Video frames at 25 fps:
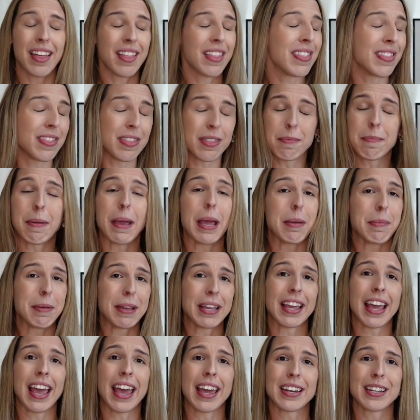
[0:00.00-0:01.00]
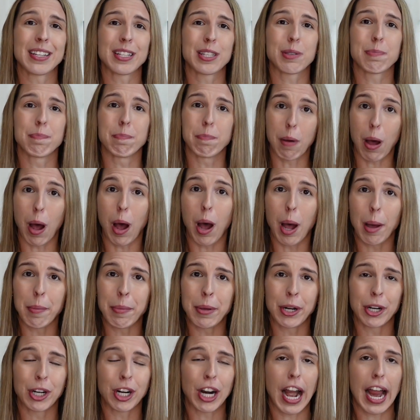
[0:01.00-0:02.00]
the baby and its mom
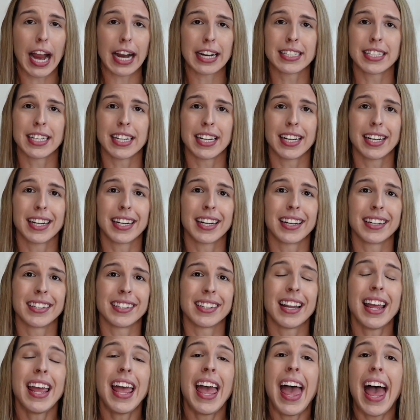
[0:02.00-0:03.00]
interacting and